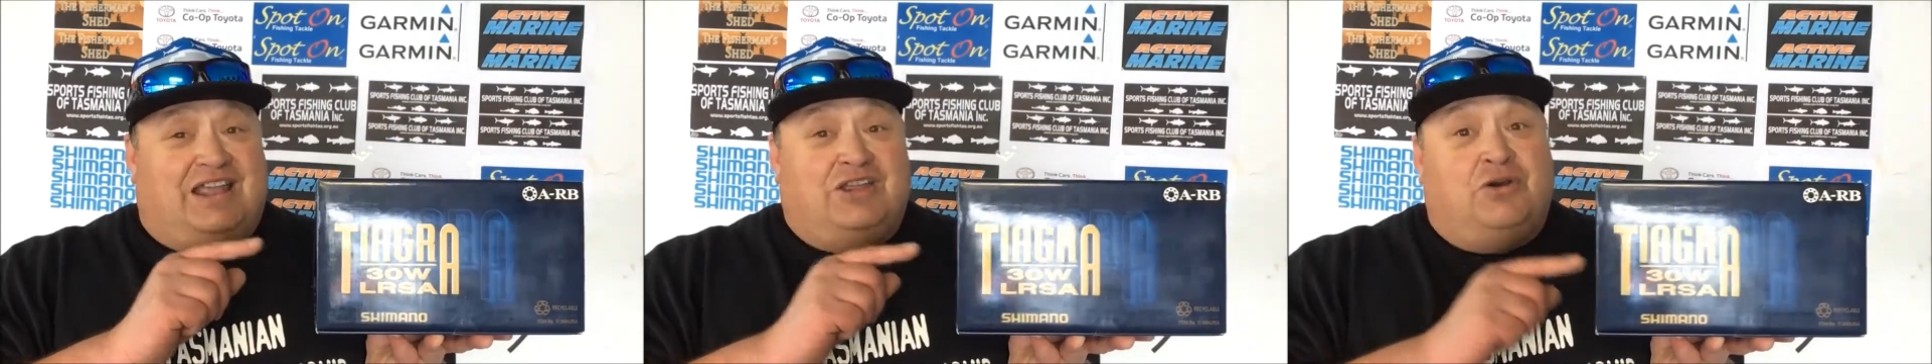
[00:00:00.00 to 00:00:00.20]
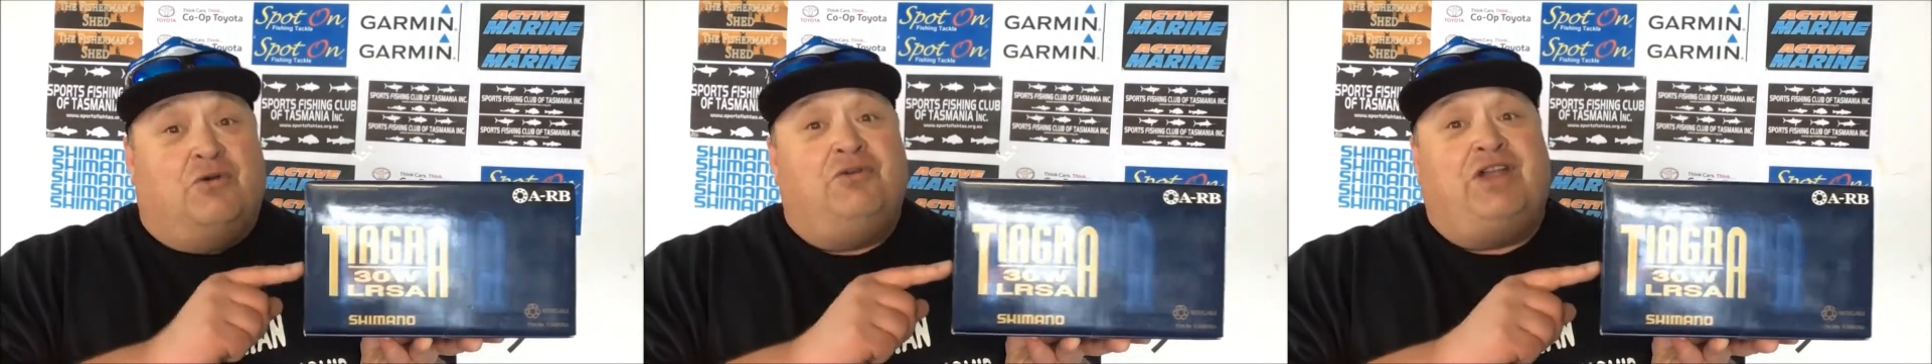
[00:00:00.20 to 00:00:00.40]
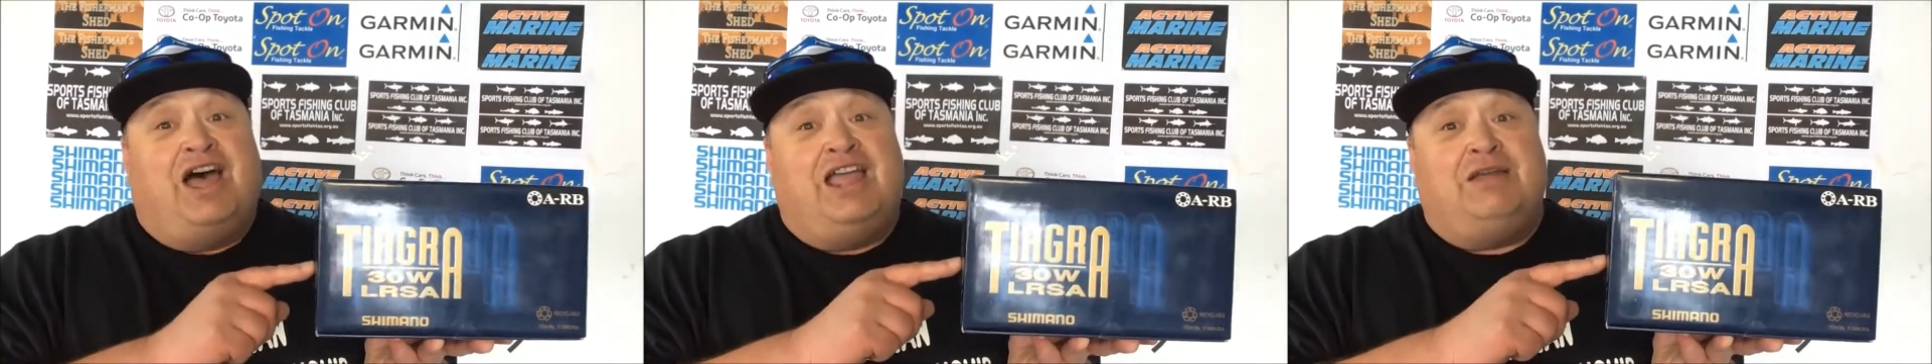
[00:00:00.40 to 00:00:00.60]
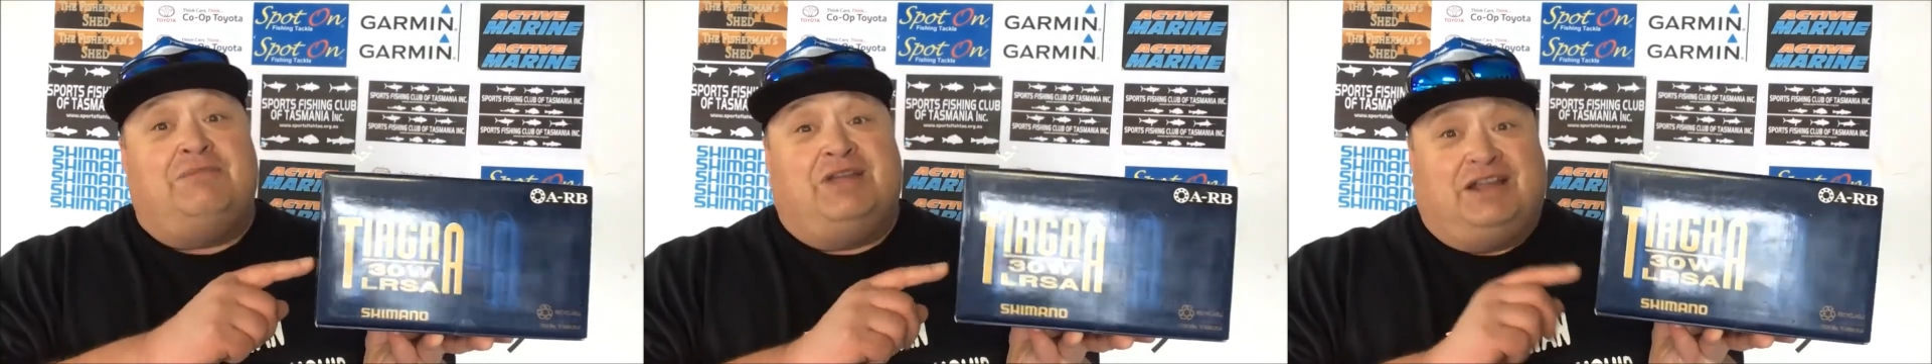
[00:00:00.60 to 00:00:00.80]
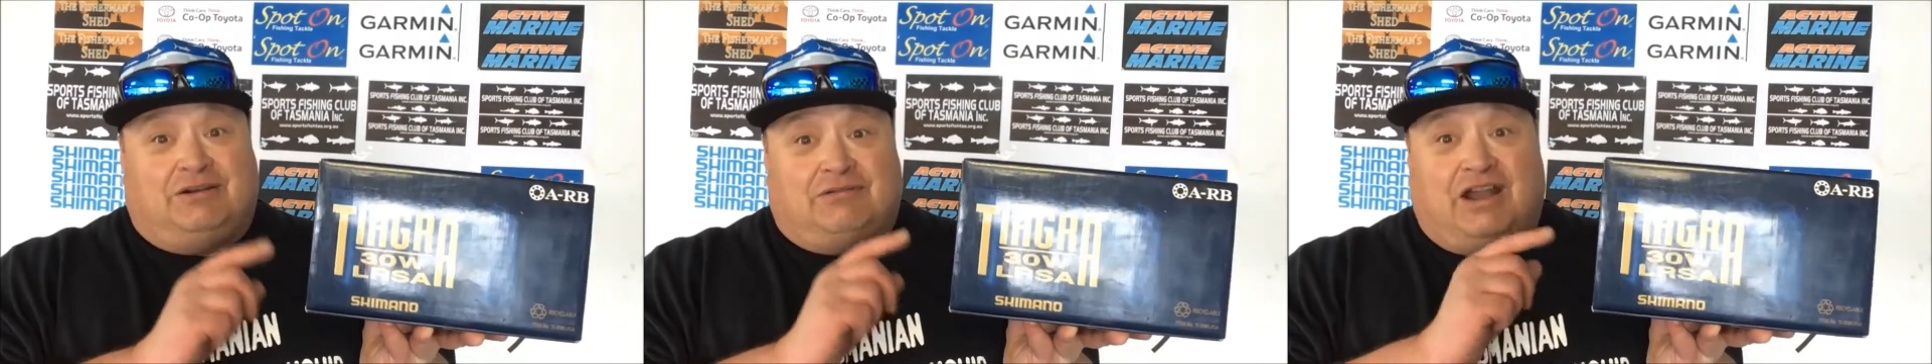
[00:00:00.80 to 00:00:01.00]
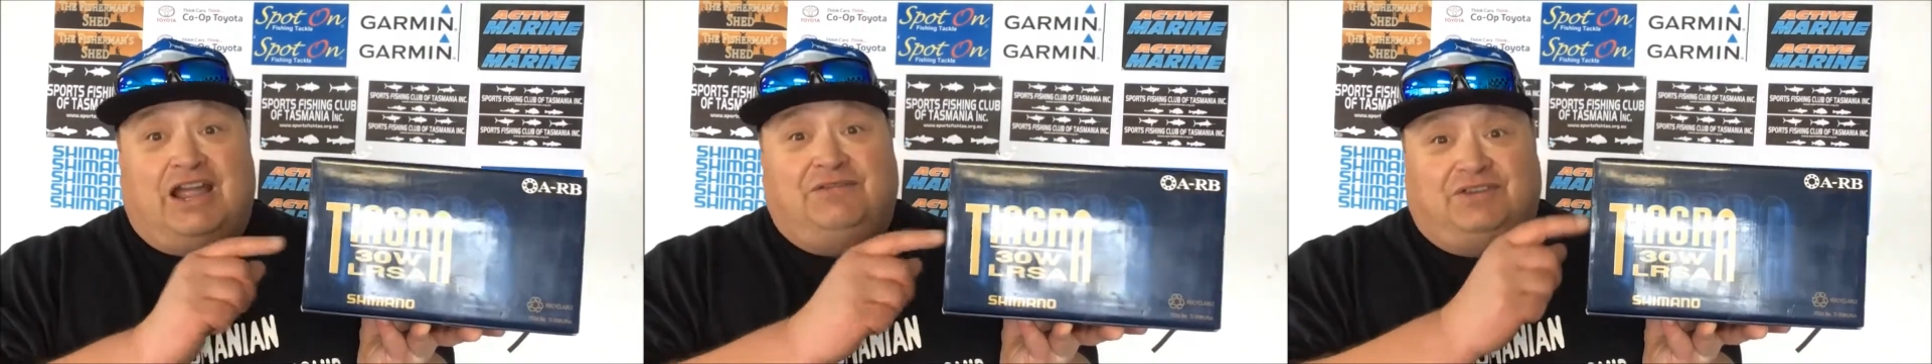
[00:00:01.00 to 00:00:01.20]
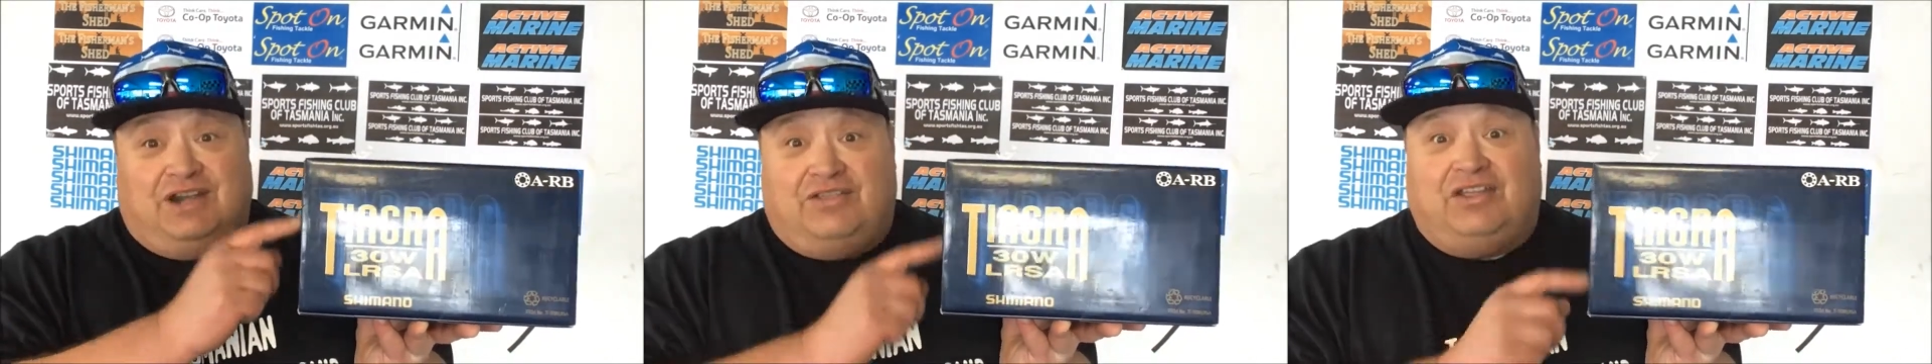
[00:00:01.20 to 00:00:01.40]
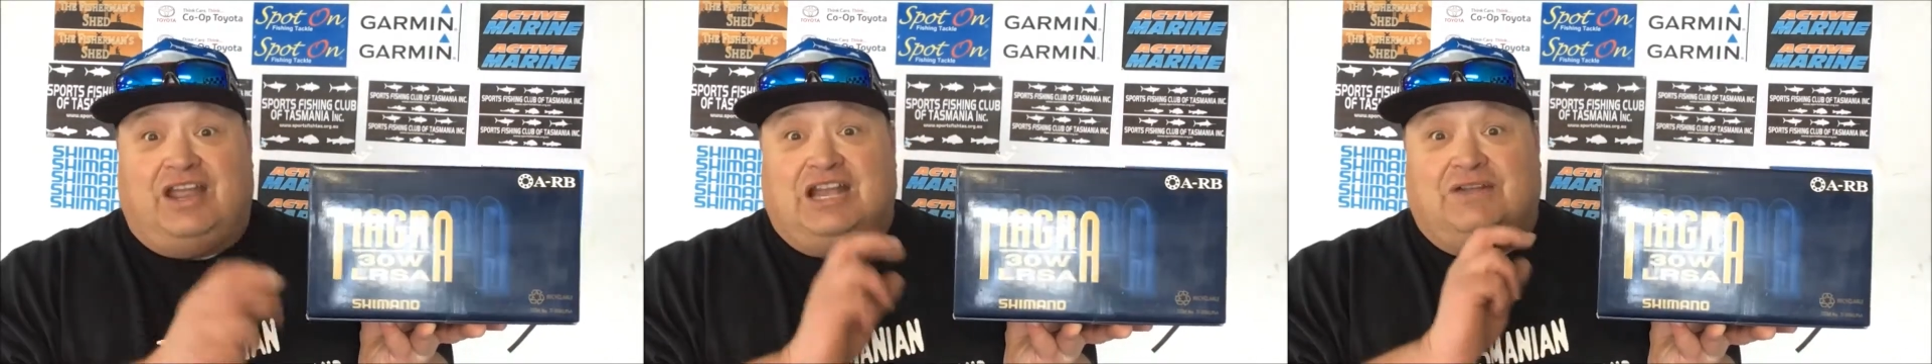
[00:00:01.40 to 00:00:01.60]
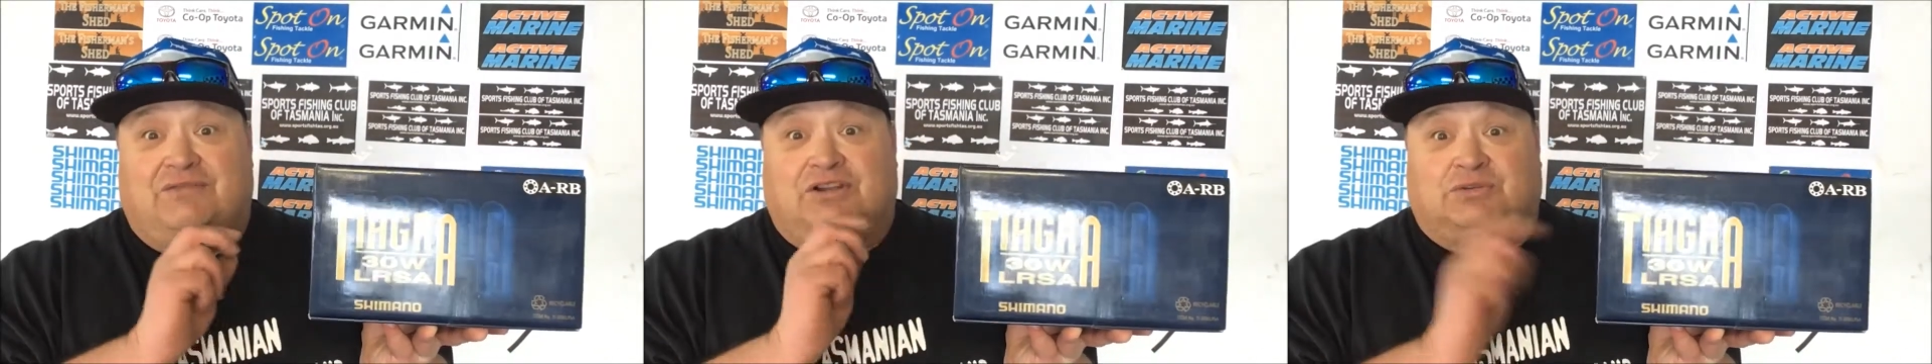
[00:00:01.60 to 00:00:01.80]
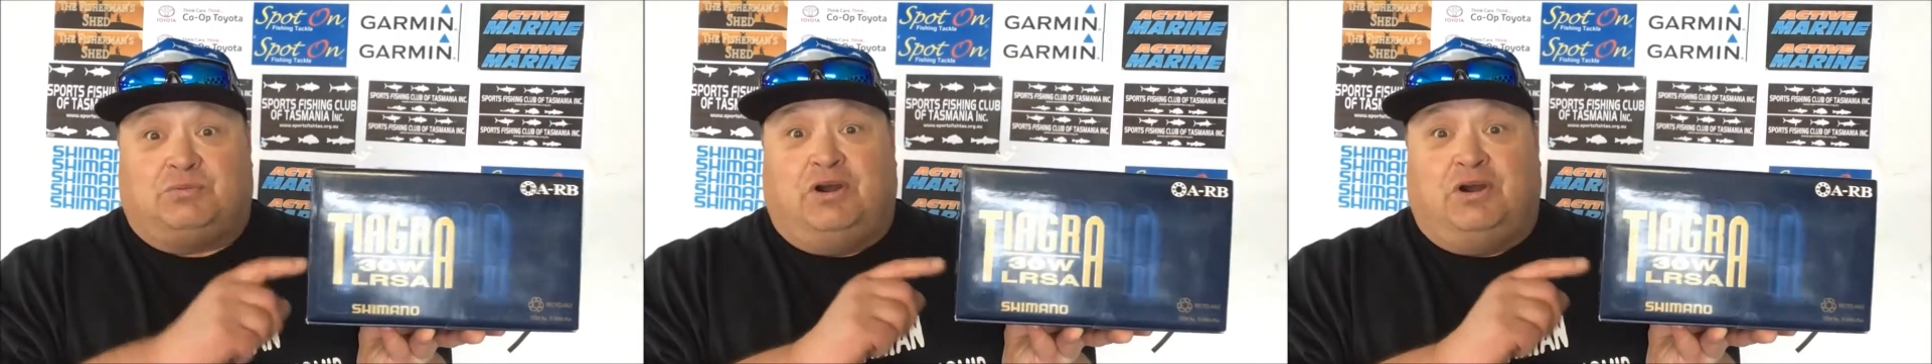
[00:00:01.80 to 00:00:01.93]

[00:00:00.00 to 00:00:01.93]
your name engraved into the end of it as